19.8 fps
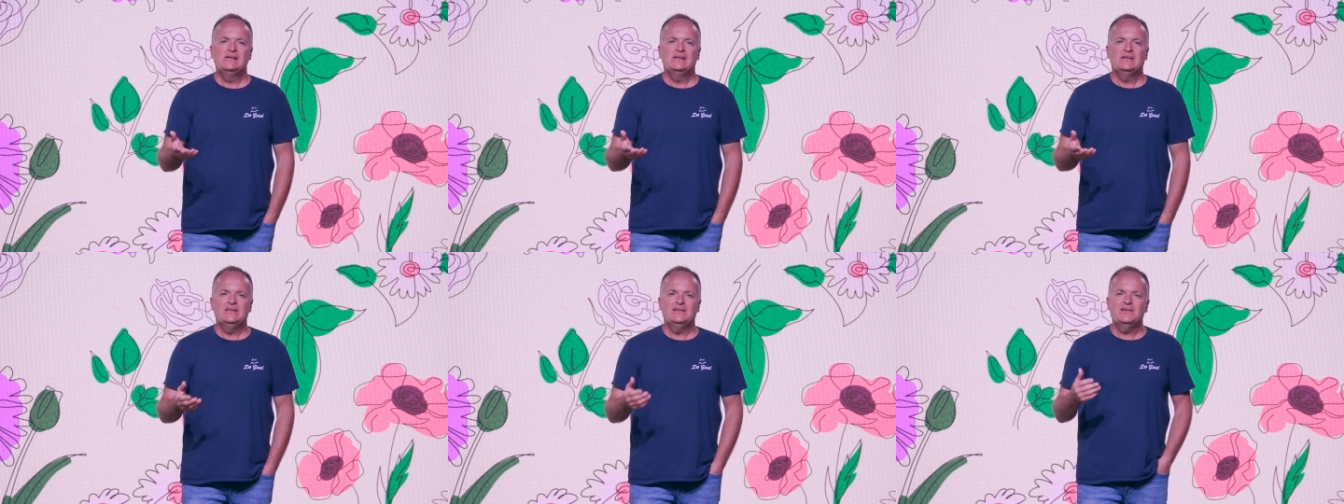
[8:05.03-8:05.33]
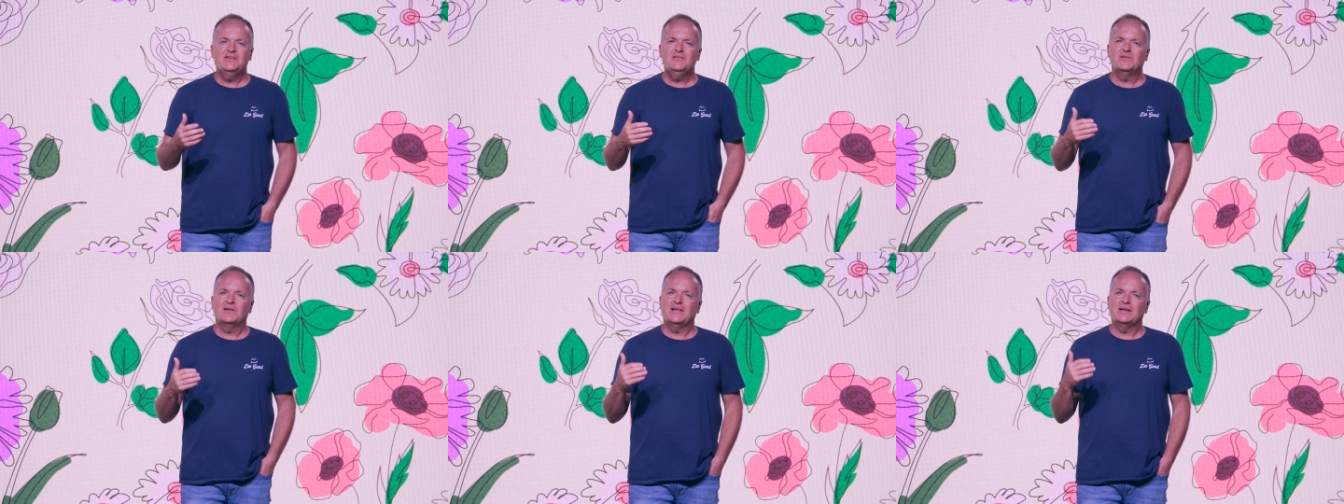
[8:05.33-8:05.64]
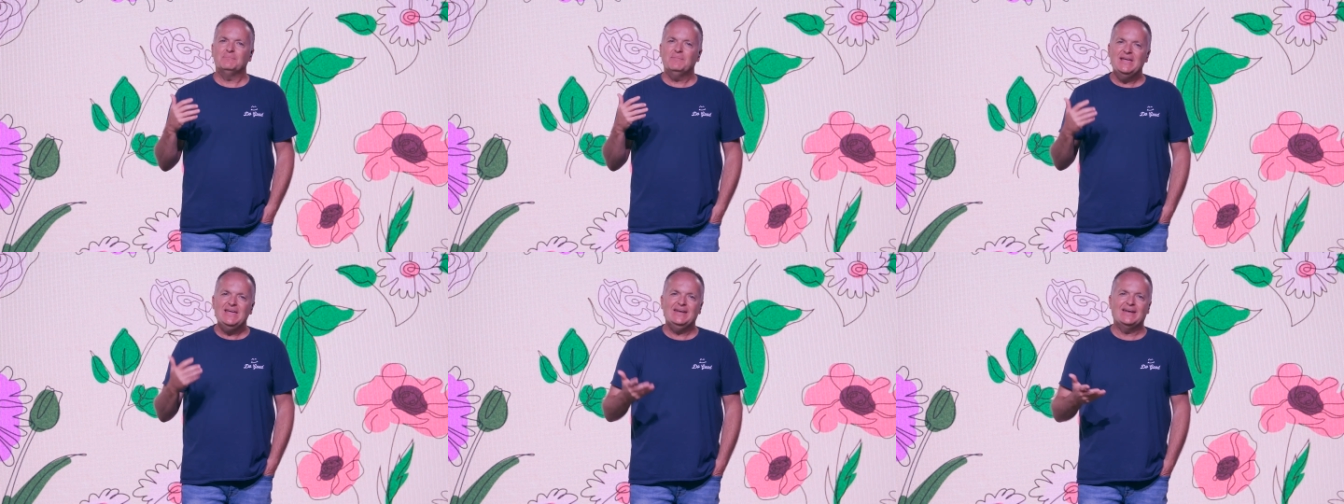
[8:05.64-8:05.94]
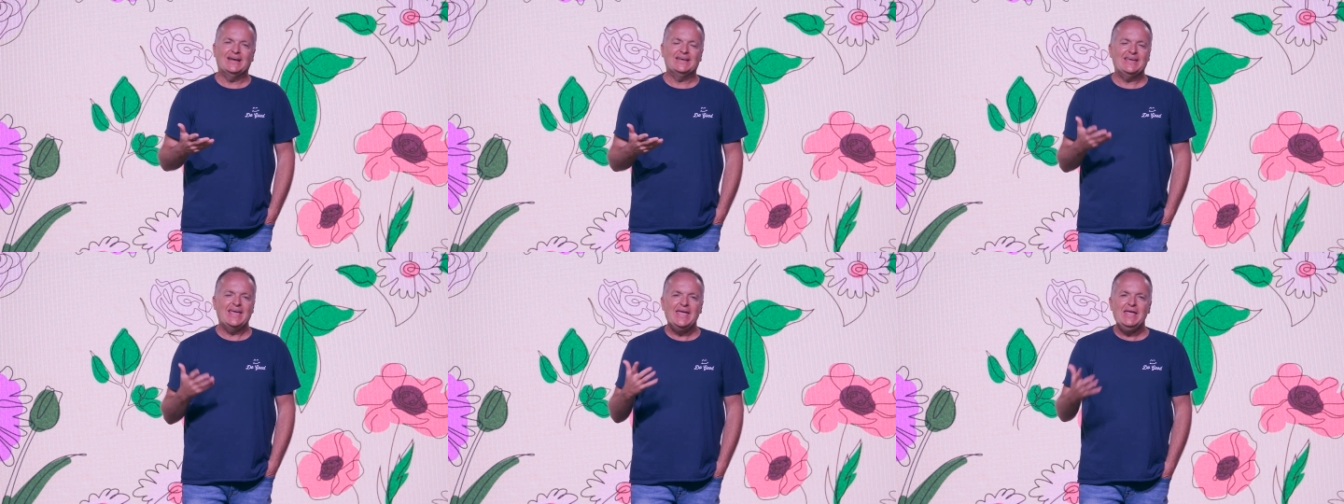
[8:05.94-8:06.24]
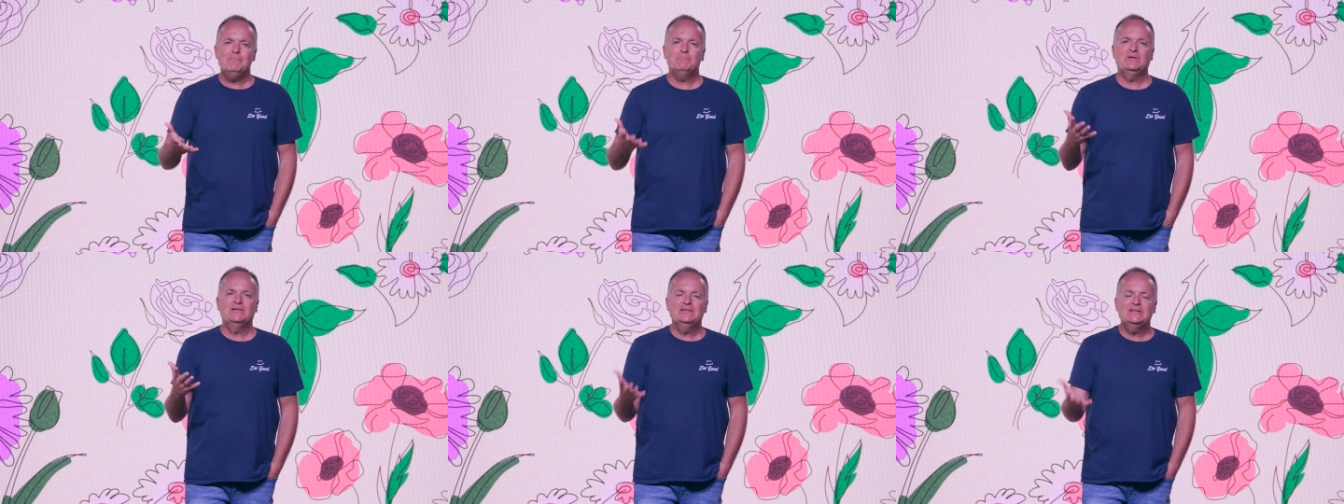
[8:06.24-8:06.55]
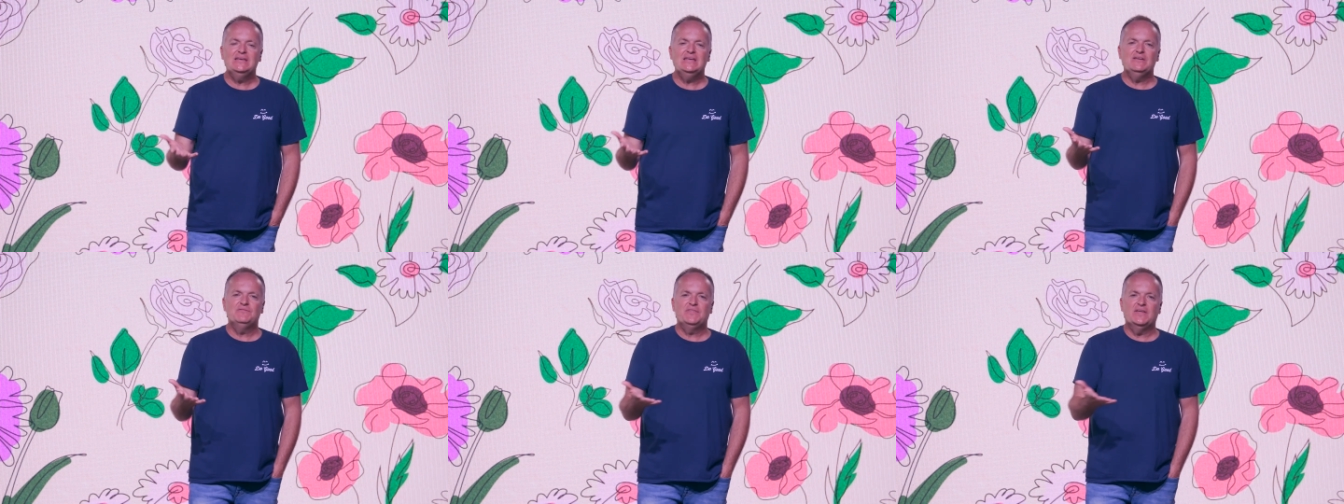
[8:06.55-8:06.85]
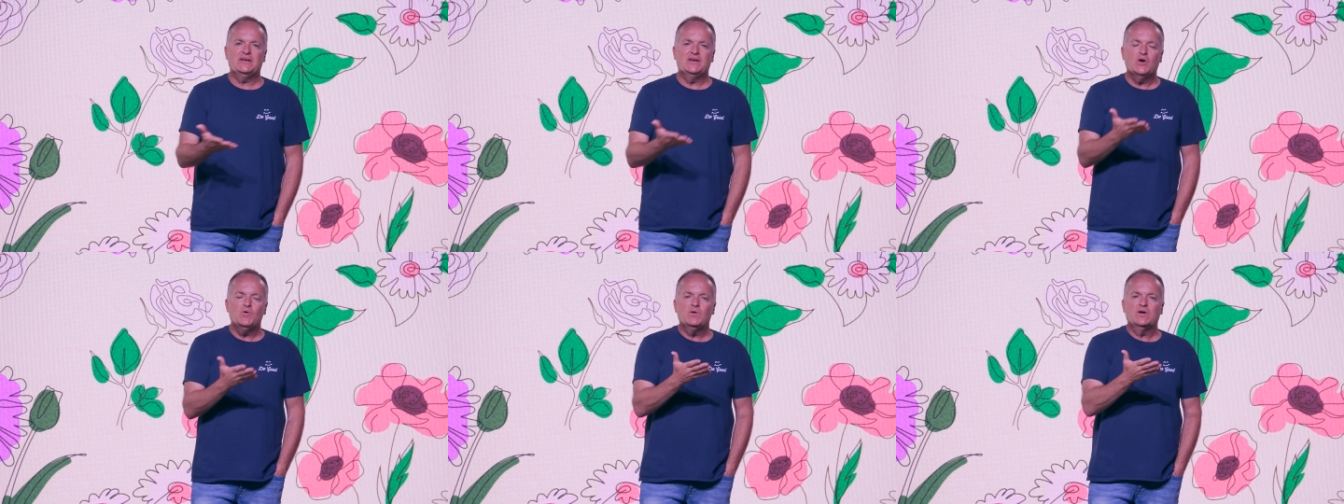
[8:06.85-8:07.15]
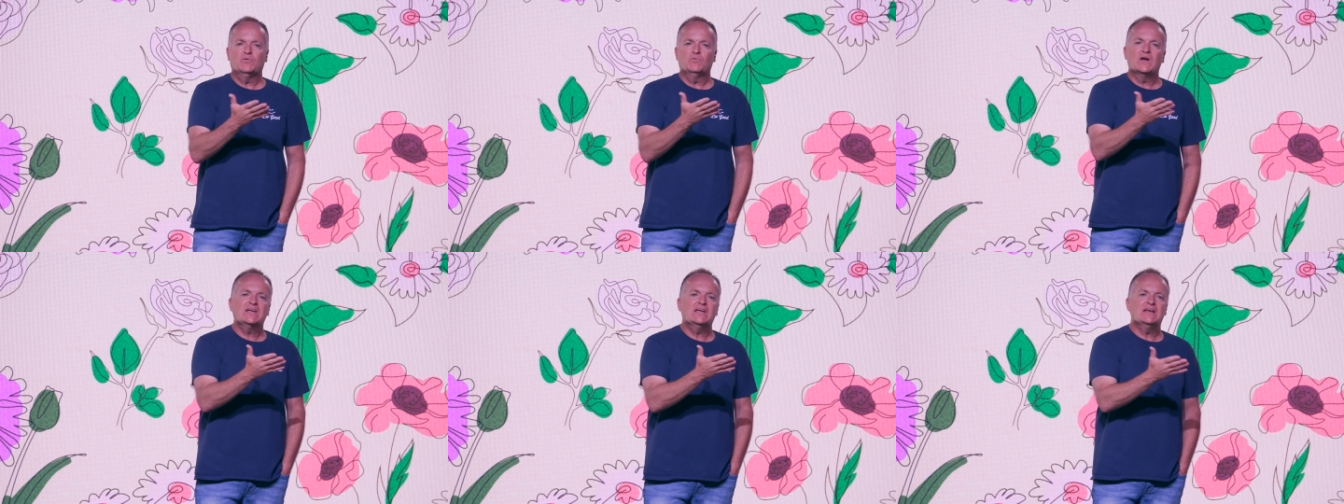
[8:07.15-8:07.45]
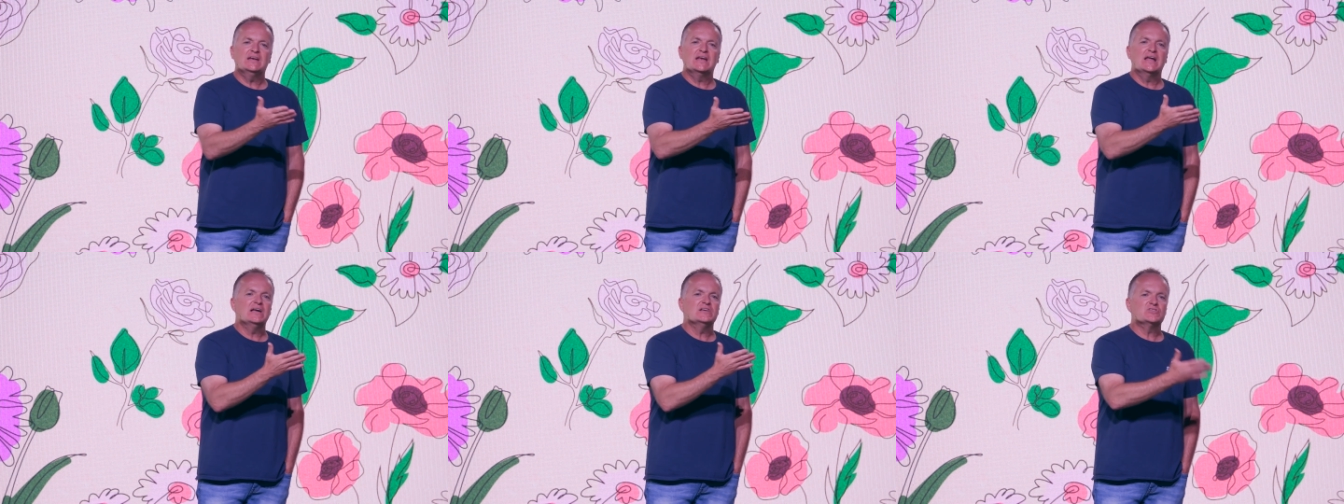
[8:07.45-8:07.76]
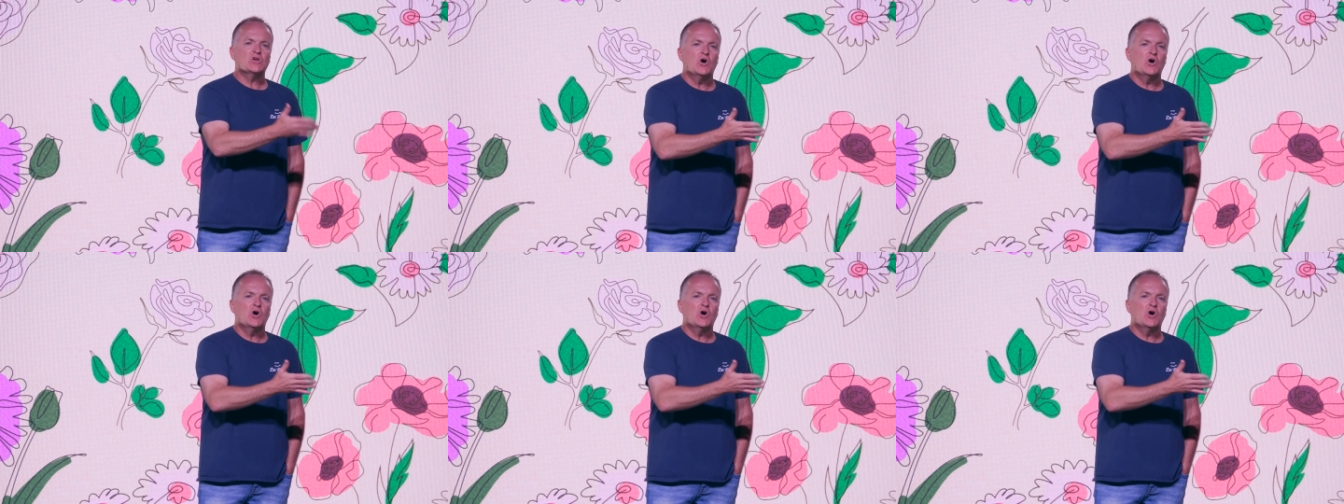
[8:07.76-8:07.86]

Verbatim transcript: You know, you're like, man, I can't believe that no one recognized